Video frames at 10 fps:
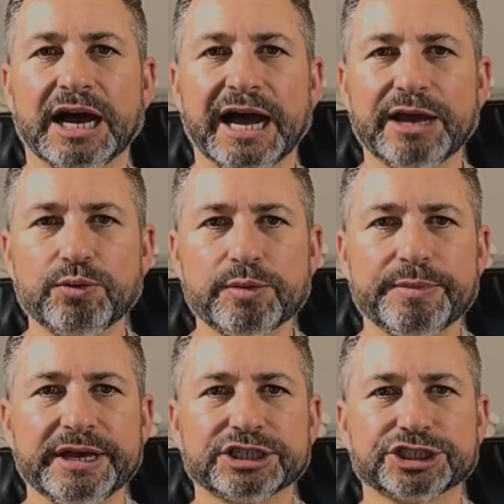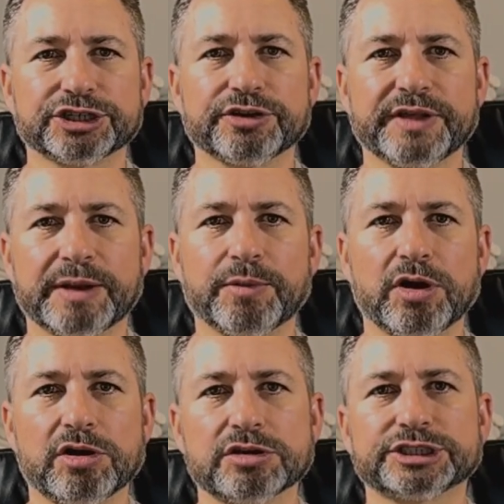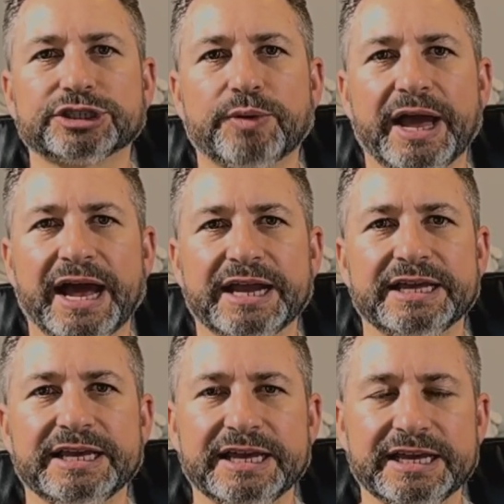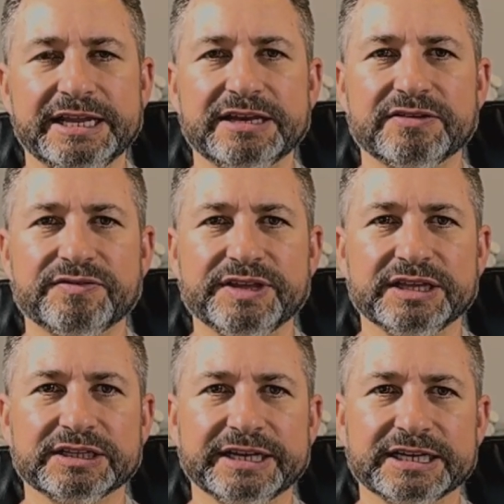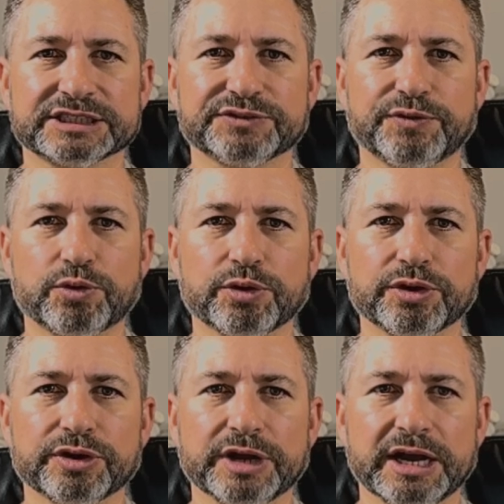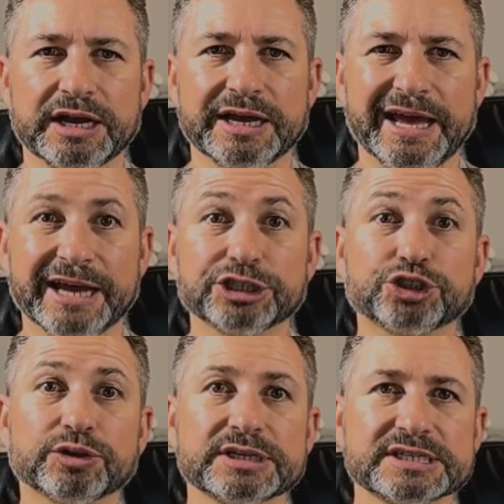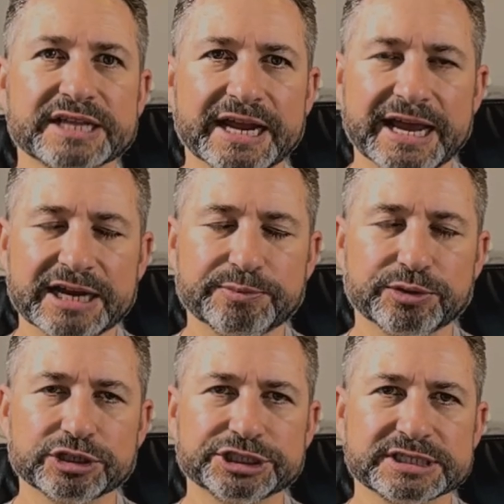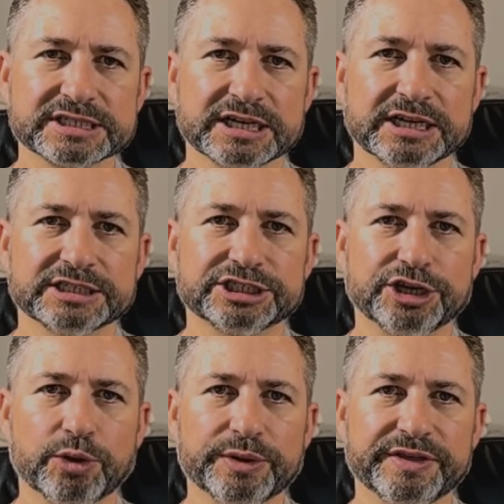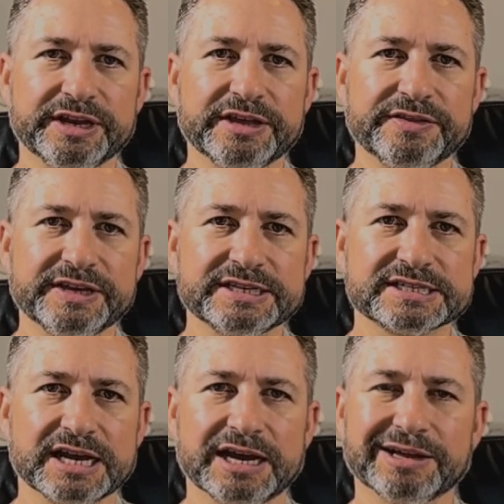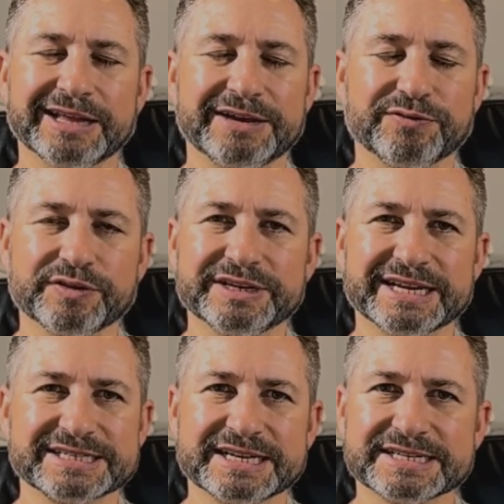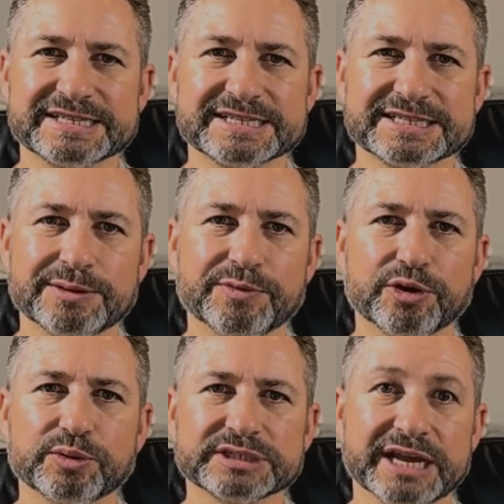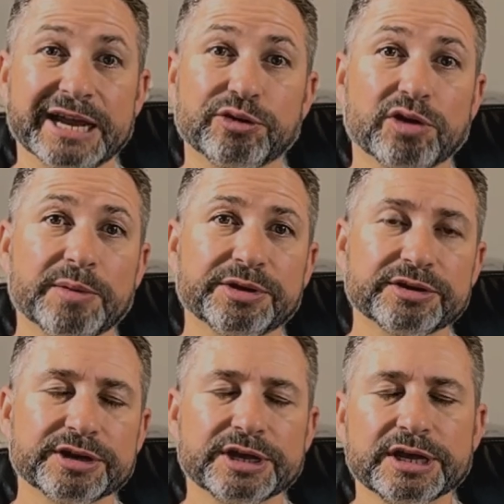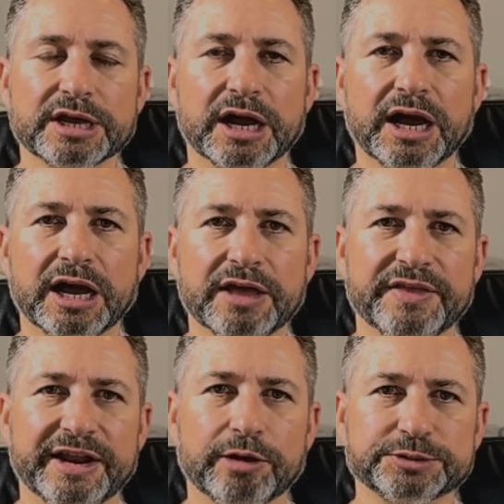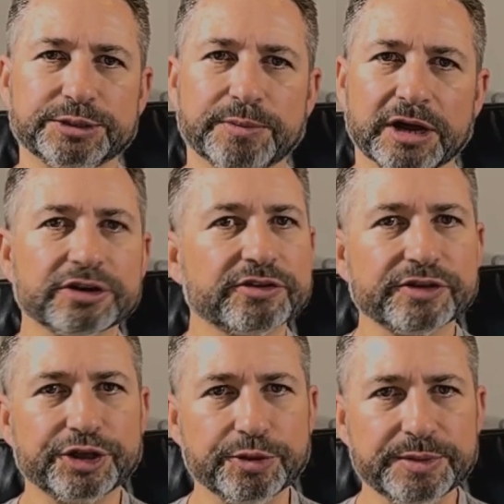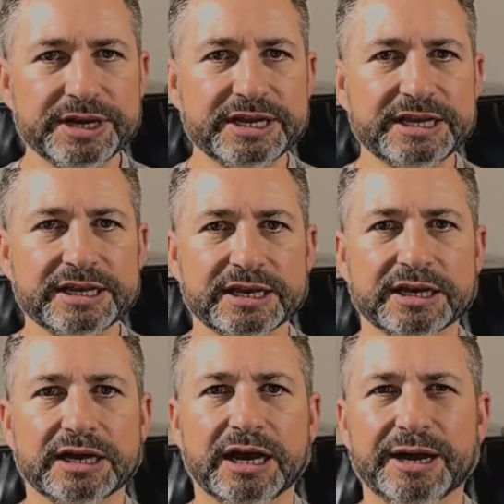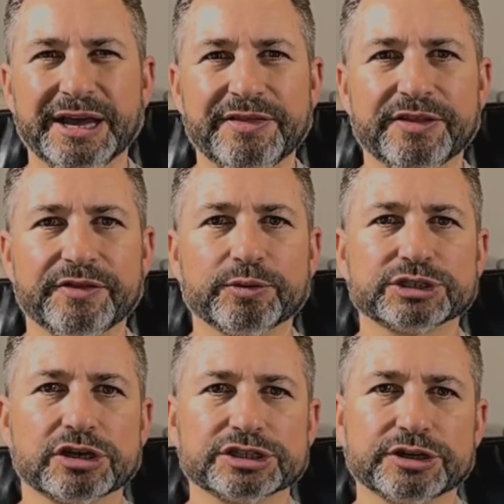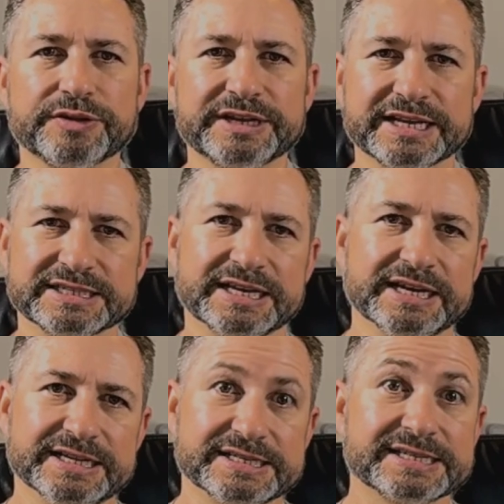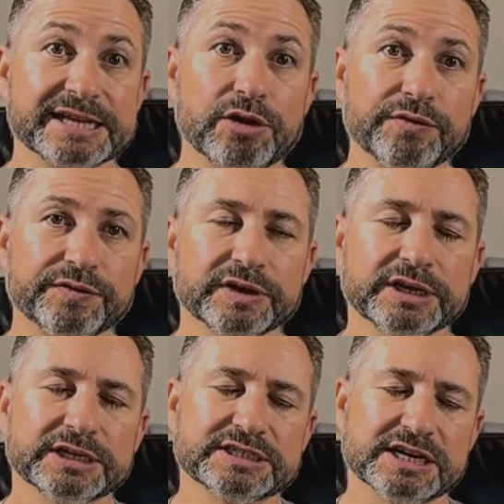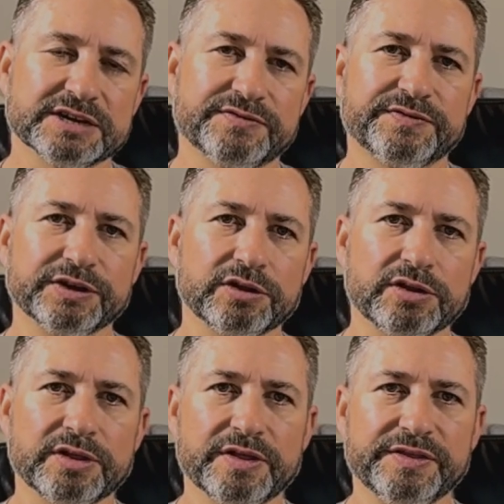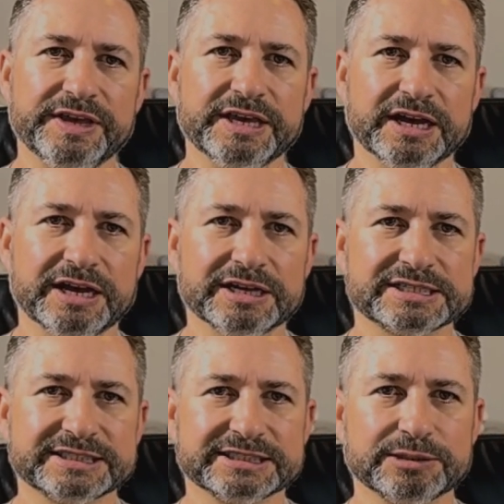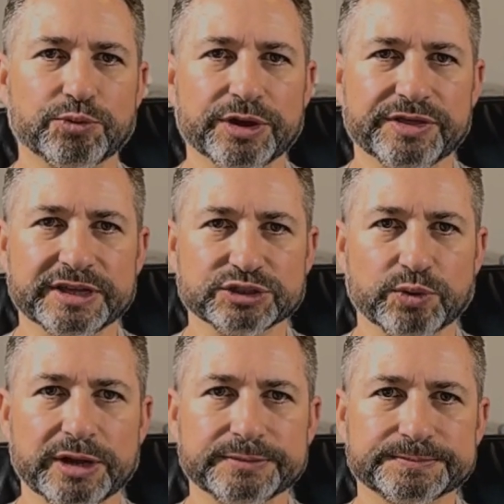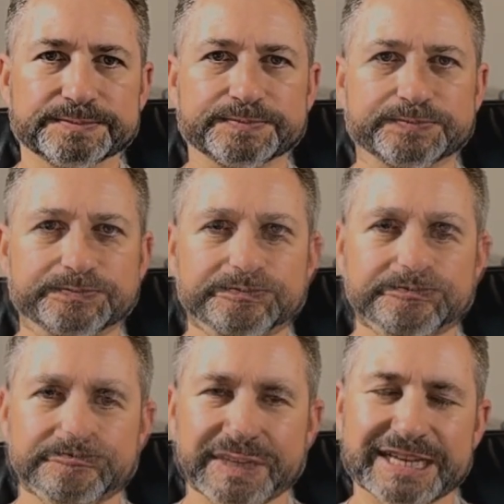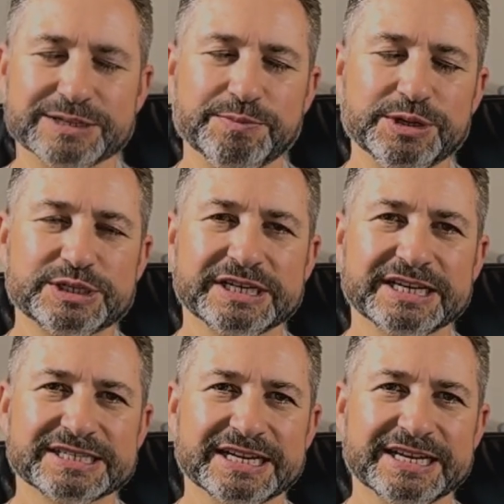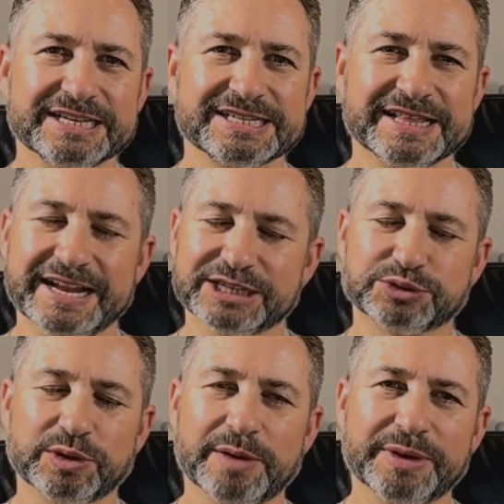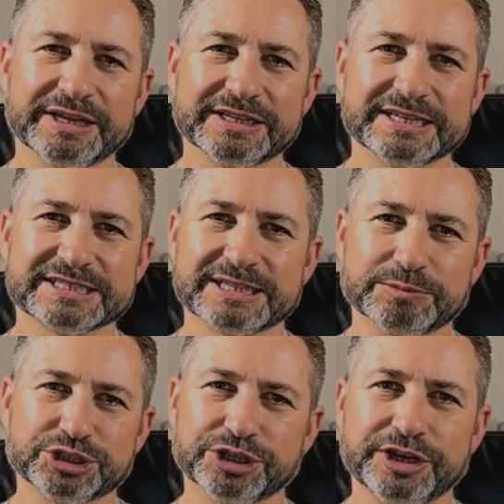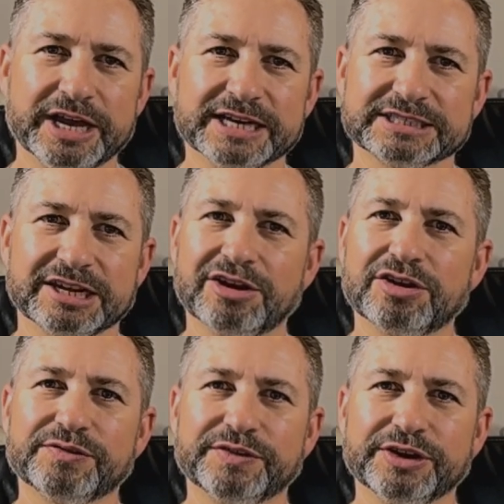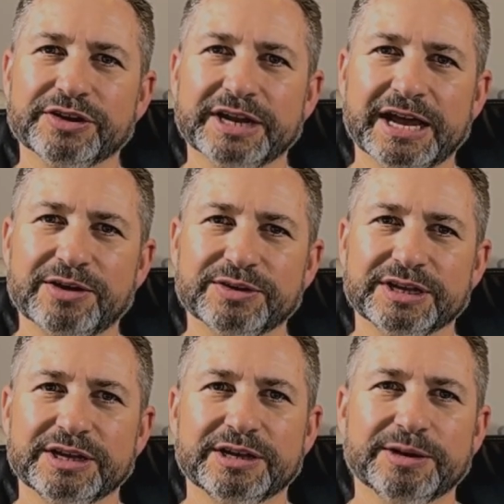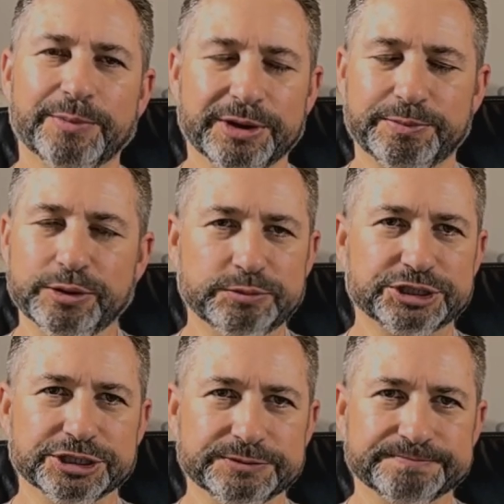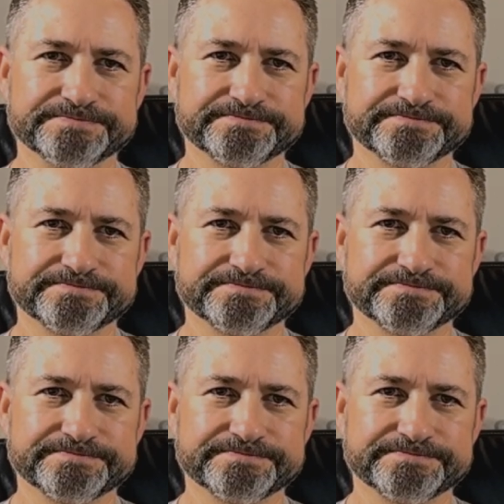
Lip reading: I will make sure that I'm also adding any of the links for extras that I had to purchase to go with any of these. Like for the desiccant system, there was a hygrometer that helps you monitor the humidity. And then there was also the desiccant itself to fill the system with as well. As amusing as it is, the next one on my list, I'm sure you guys can all figure it out, but a poop chute.